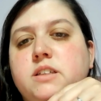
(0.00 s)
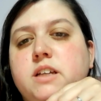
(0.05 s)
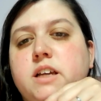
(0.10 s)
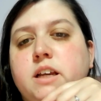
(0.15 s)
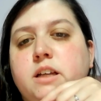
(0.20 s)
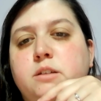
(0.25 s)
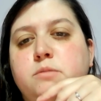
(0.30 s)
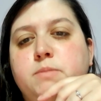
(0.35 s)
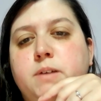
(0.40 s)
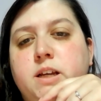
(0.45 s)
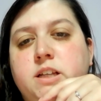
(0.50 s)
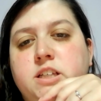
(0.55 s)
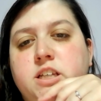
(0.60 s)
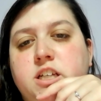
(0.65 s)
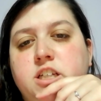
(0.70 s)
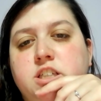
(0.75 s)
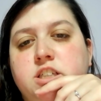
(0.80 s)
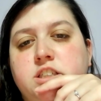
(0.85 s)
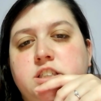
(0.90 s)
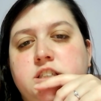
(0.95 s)

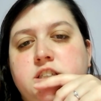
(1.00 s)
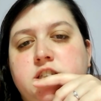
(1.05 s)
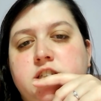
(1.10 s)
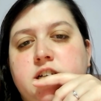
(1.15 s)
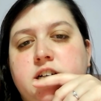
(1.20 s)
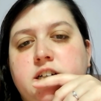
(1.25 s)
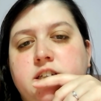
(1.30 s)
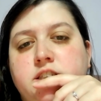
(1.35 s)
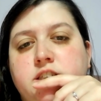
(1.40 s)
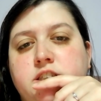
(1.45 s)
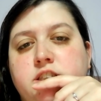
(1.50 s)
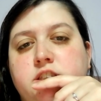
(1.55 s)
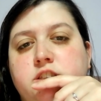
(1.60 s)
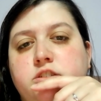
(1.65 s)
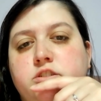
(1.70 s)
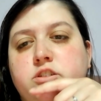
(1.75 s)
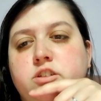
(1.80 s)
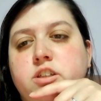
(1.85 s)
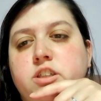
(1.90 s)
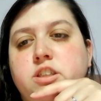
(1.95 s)
expectations and challenges
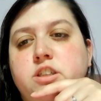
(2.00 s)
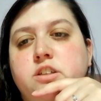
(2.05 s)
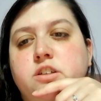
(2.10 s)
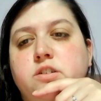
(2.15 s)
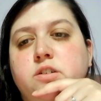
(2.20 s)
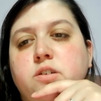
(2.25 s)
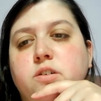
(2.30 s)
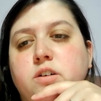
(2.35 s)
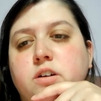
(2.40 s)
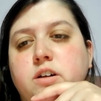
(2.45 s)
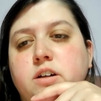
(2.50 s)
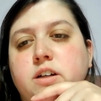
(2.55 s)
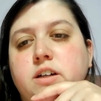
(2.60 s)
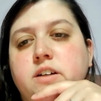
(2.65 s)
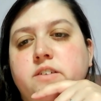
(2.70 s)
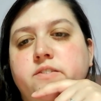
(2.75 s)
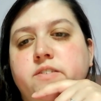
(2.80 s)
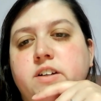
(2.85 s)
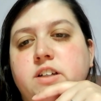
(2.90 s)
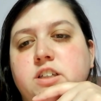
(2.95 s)
traditional horror
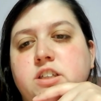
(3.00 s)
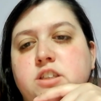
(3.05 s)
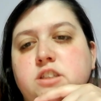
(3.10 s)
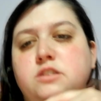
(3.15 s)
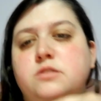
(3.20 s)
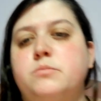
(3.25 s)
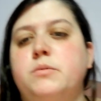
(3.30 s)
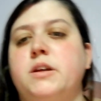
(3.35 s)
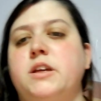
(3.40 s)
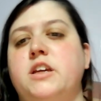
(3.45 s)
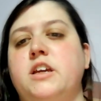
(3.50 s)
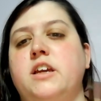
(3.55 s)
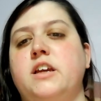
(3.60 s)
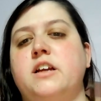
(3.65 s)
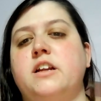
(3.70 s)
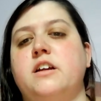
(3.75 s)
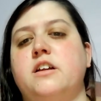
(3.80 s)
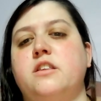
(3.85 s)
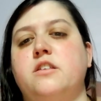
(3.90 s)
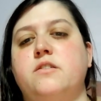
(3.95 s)
conventions, making
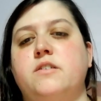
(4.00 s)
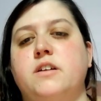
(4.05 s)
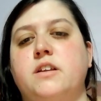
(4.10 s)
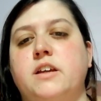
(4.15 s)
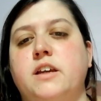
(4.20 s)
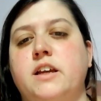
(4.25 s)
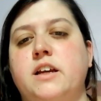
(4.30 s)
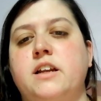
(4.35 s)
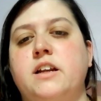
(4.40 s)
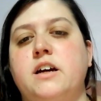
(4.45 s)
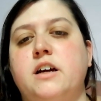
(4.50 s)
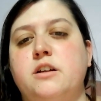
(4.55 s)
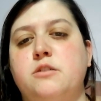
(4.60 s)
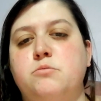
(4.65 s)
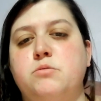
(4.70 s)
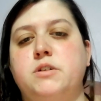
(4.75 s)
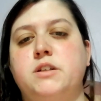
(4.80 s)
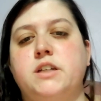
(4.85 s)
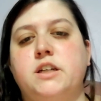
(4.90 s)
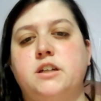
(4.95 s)
it a thrilling and
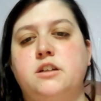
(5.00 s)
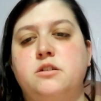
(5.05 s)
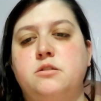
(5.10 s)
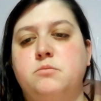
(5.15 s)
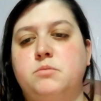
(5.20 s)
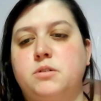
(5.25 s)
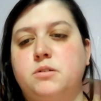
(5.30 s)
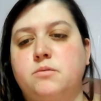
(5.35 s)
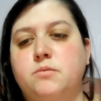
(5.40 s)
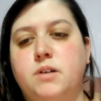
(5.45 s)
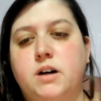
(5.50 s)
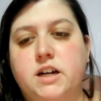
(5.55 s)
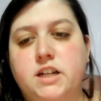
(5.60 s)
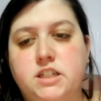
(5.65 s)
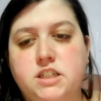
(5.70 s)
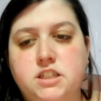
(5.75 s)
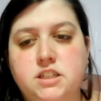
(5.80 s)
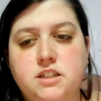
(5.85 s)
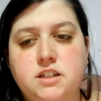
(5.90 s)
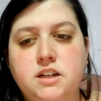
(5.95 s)
unpredictable
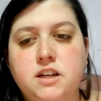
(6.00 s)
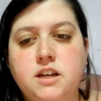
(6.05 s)
watch.